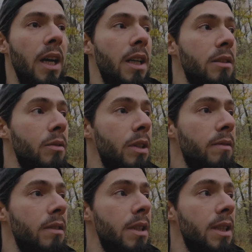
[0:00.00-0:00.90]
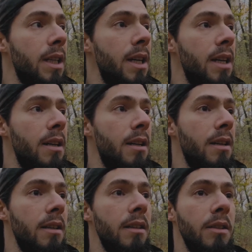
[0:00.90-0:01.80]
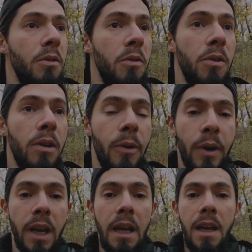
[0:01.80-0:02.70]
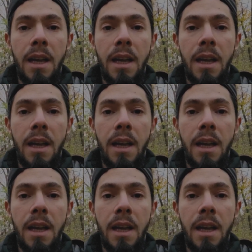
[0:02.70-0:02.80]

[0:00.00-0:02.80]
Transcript: I had to wait for the train to go away.